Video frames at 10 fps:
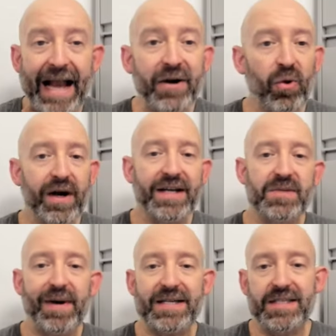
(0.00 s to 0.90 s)
anyone
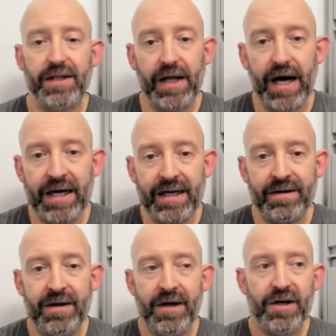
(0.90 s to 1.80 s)
expects the
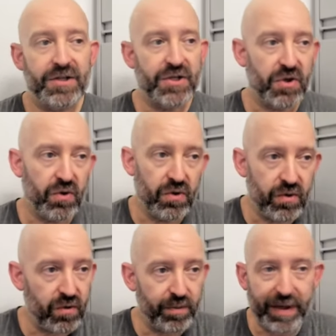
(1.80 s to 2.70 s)
line
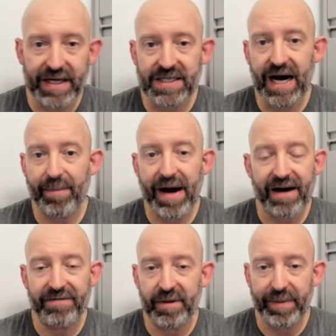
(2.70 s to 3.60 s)
to be a top
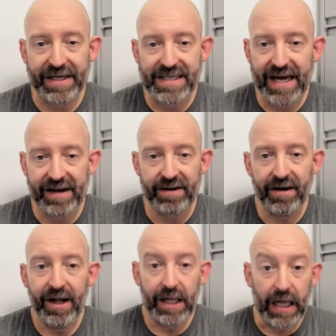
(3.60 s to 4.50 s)
half of the Big Ten
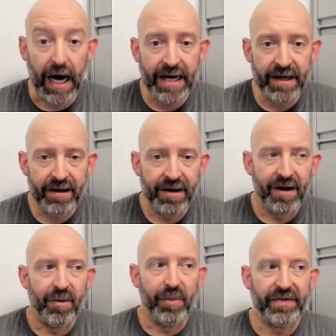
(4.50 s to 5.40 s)
line,
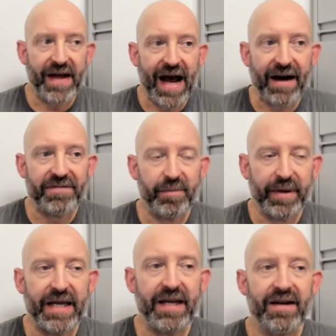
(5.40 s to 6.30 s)
but they have to
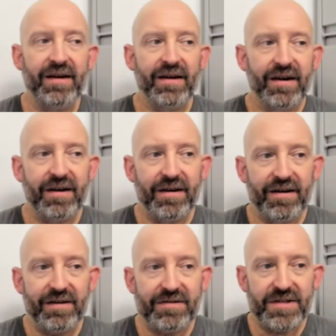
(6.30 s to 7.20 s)
be
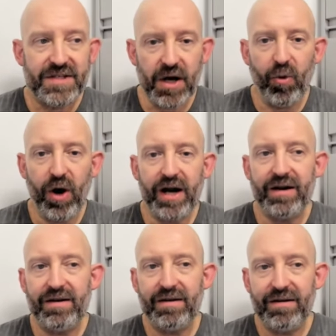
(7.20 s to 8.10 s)
somewhat
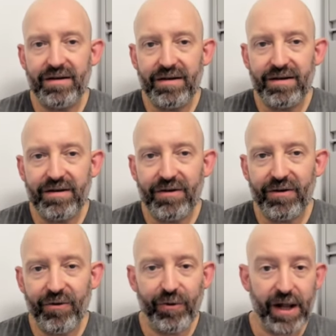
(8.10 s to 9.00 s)

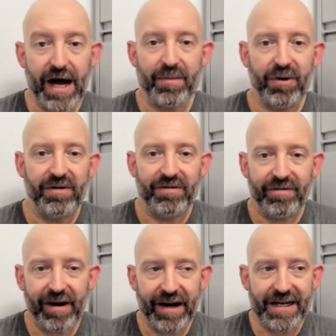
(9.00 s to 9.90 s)
reliable,
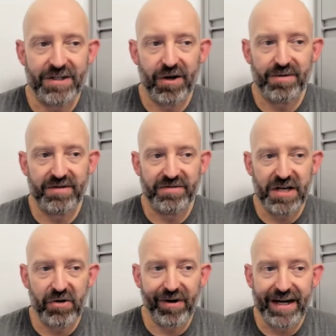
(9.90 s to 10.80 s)
right, in terms of
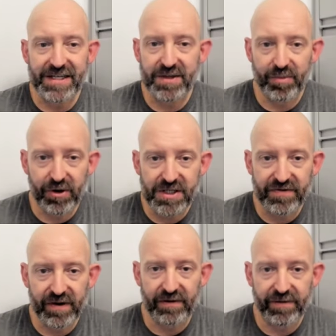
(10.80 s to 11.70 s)
generating some push
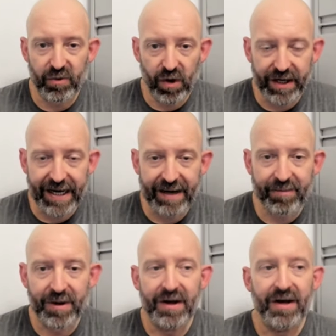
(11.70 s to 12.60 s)
for the run
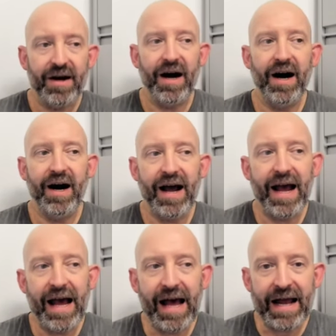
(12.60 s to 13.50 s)
game
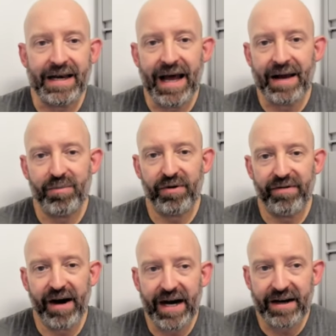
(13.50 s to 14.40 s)
and
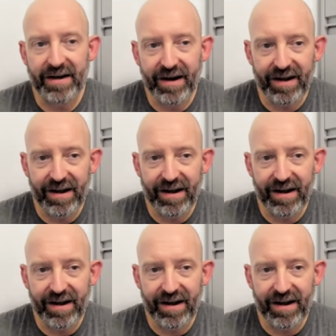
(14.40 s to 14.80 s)
provide